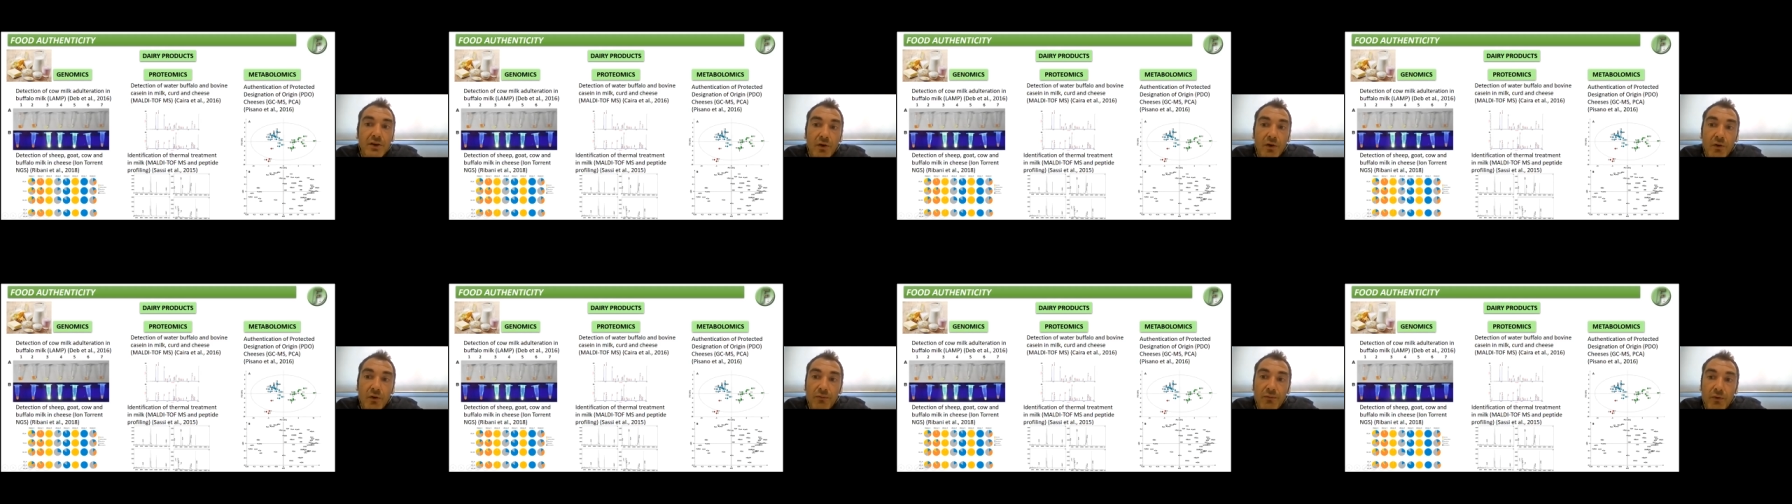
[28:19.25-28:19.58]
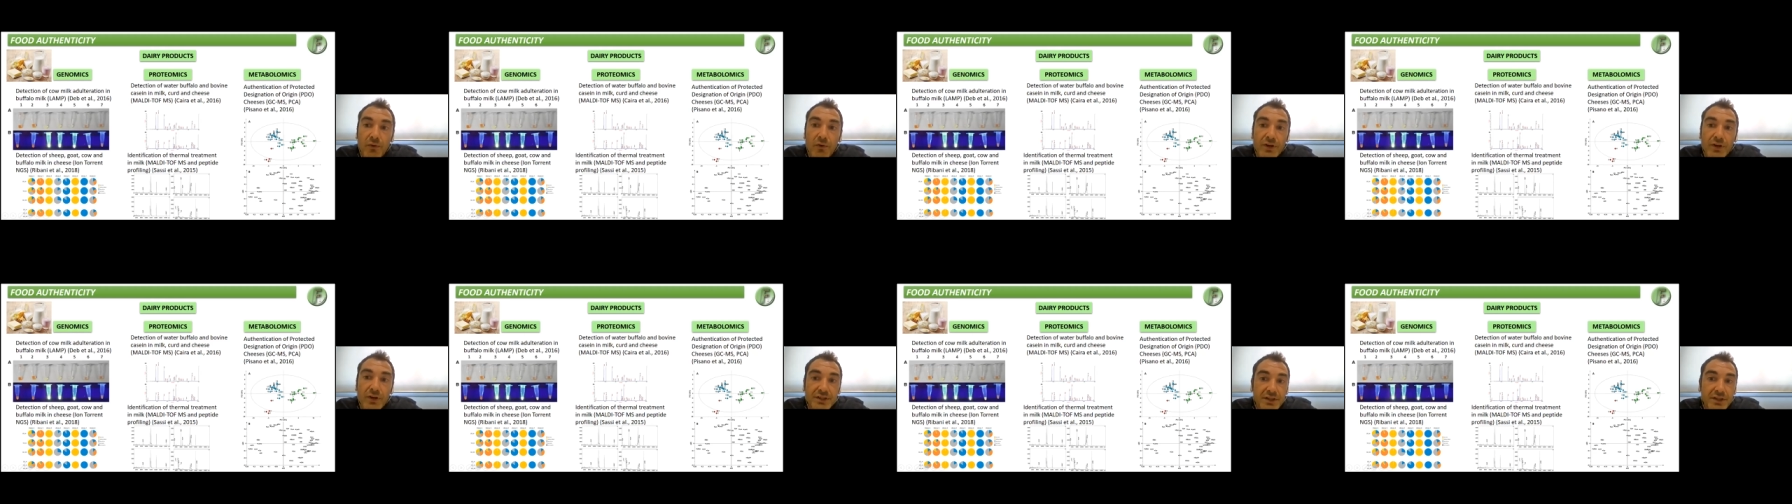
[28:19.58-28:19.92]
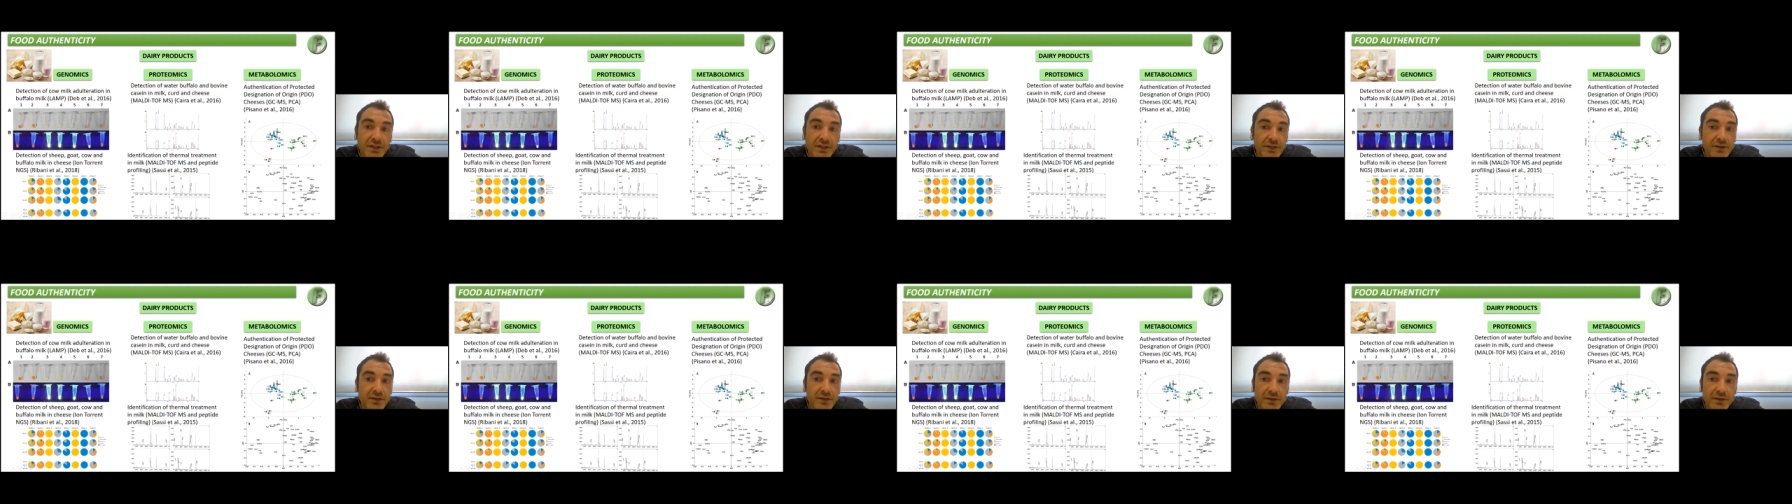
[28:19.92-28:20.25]
of
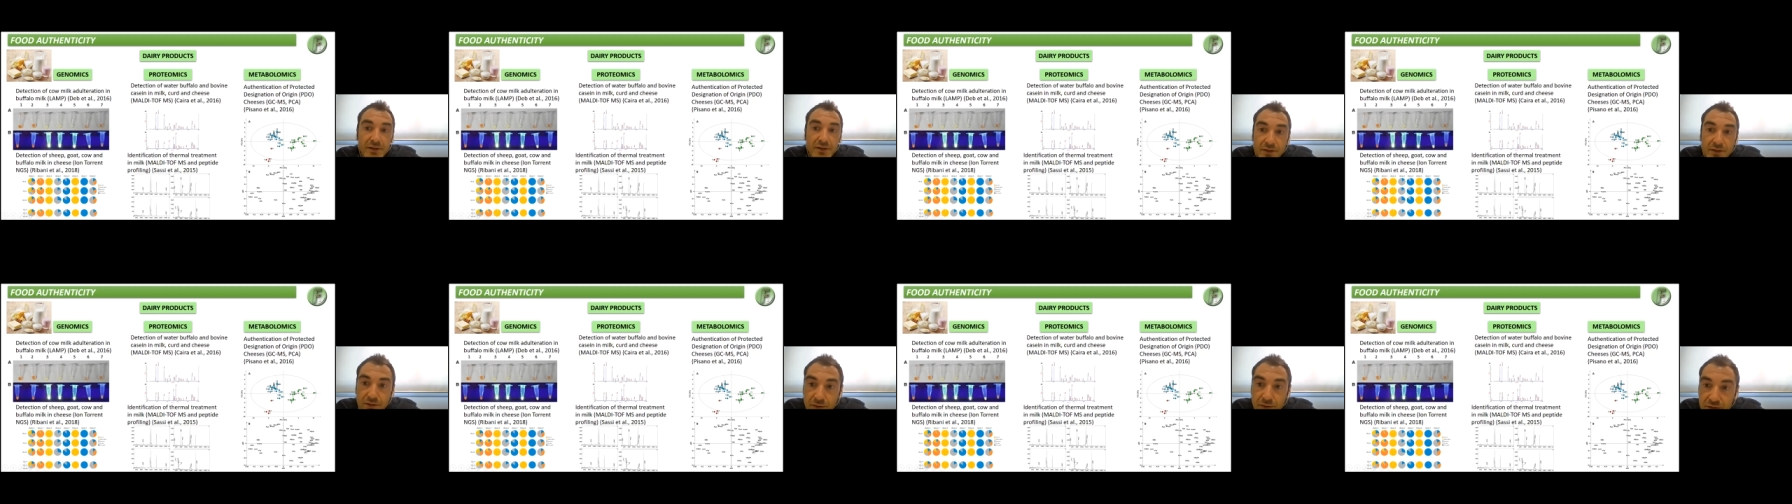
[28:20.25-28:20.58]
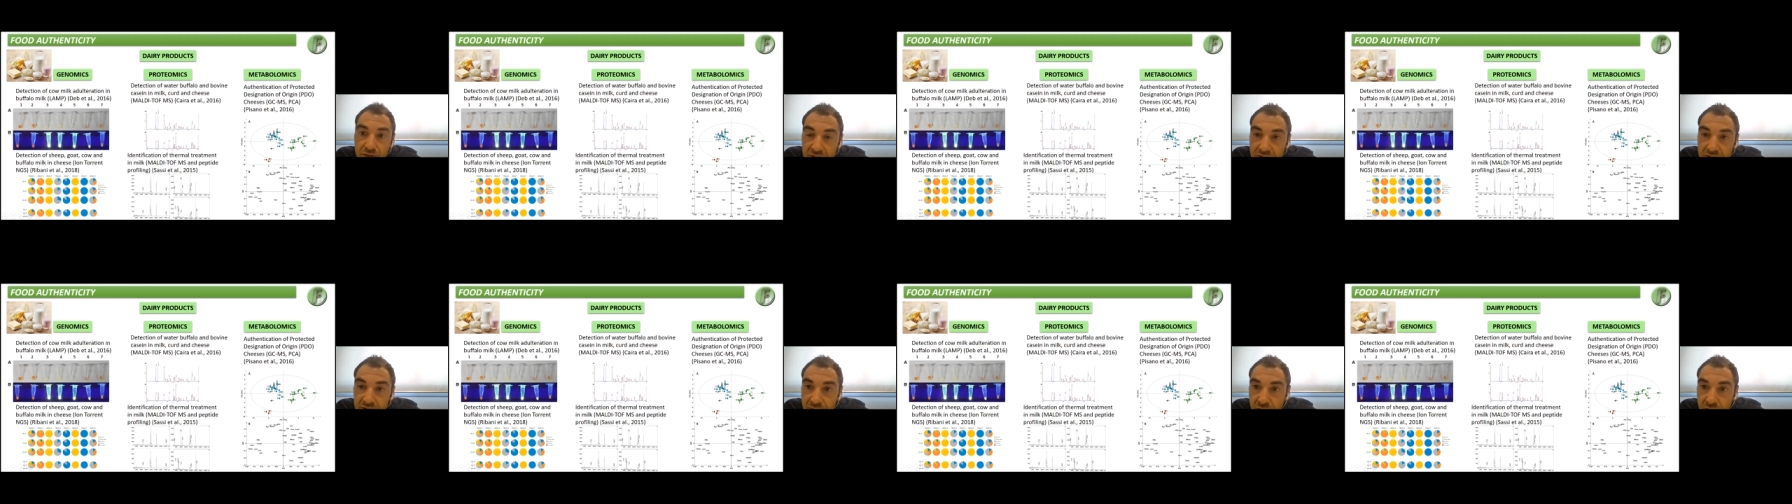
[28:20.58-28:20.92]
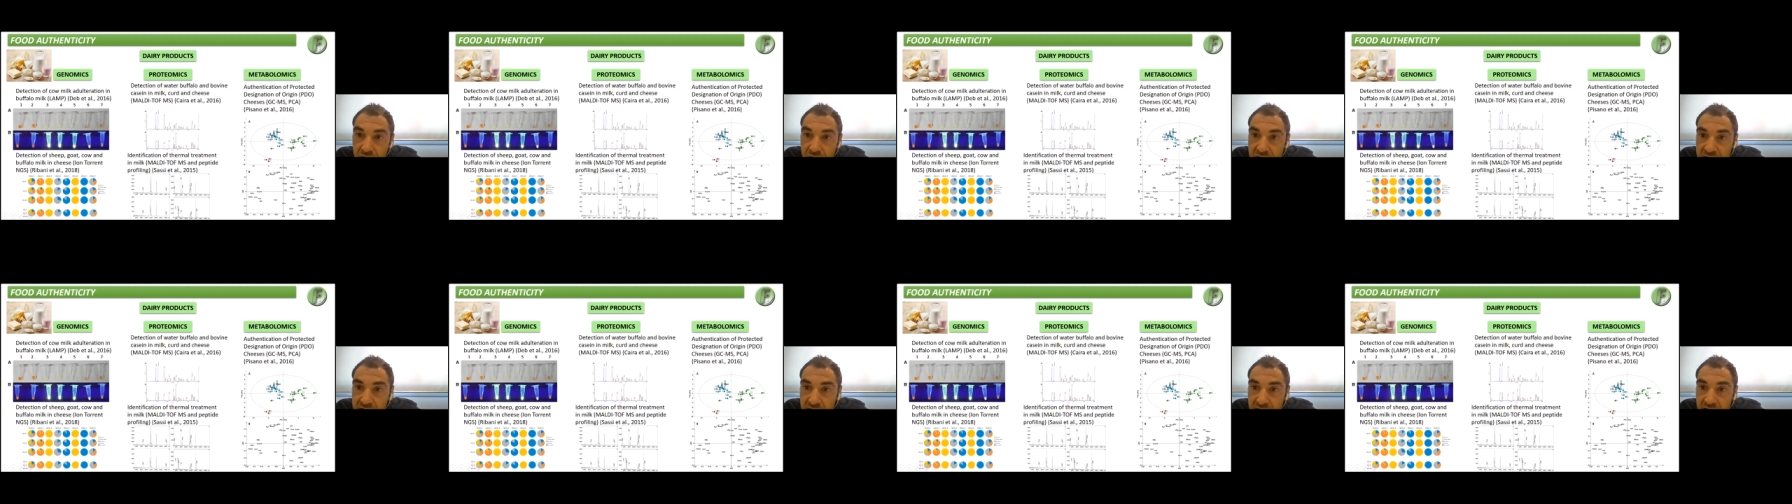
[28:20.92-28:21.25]
origin, using,
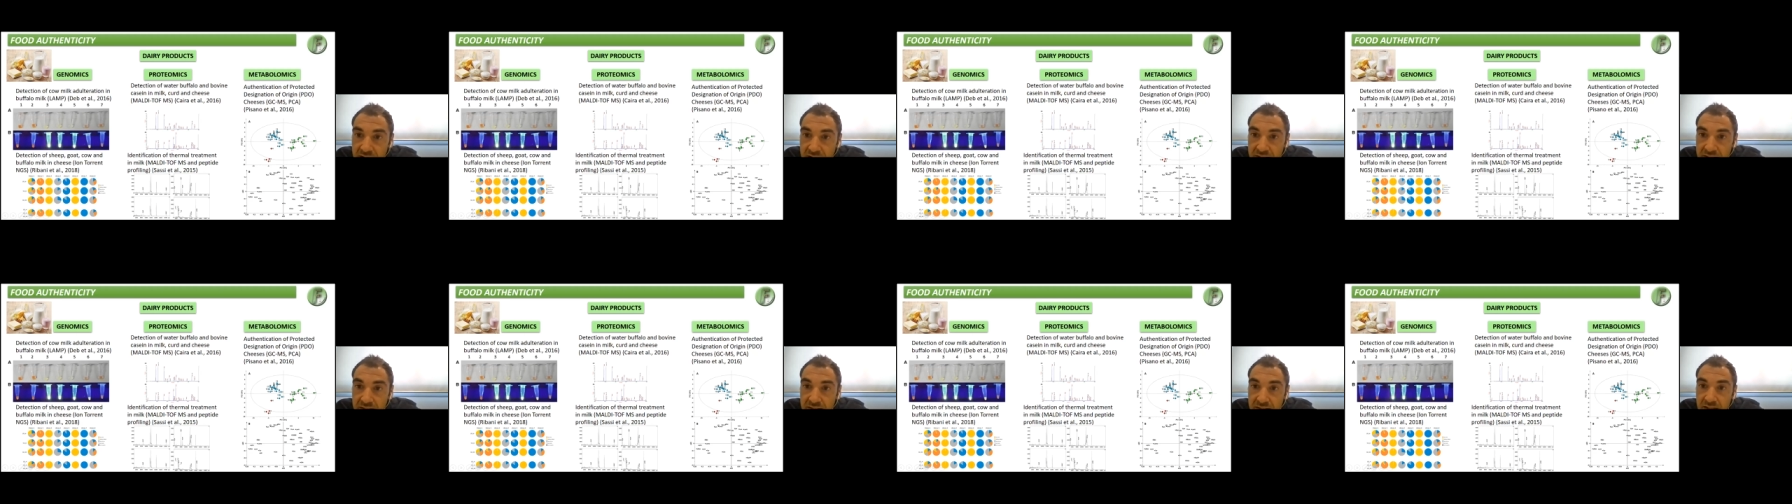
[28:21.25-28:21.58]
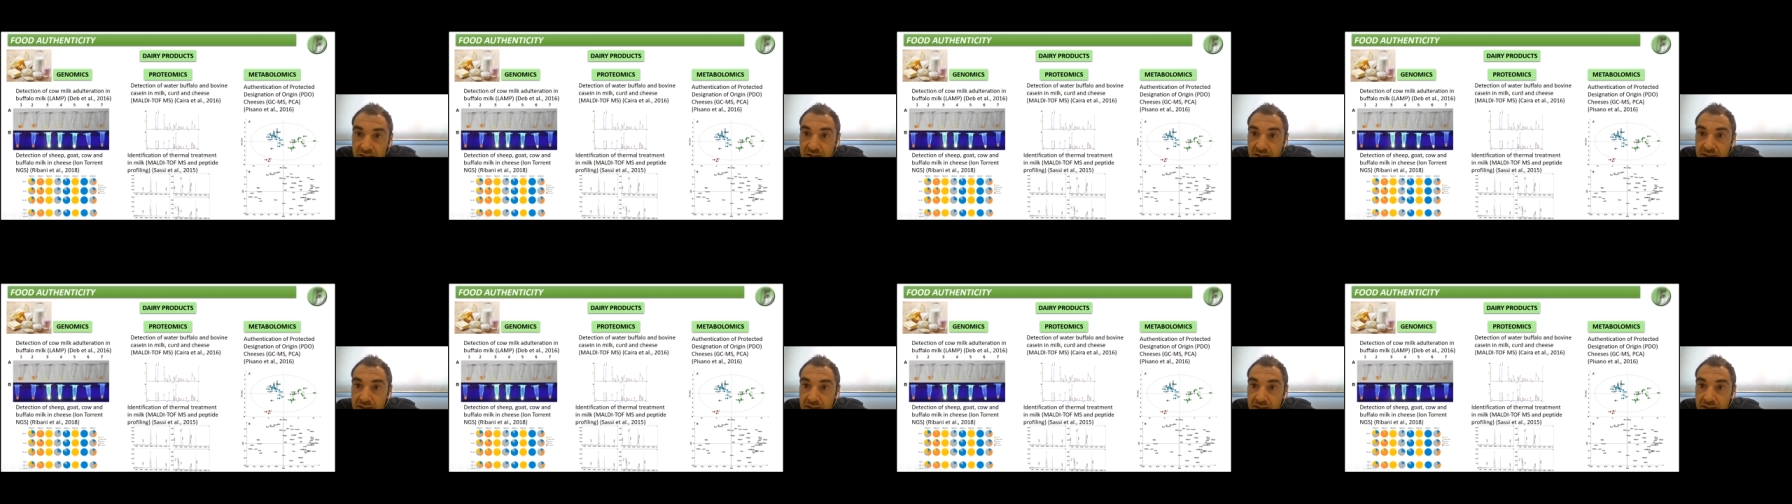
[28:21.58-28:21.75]
for instance,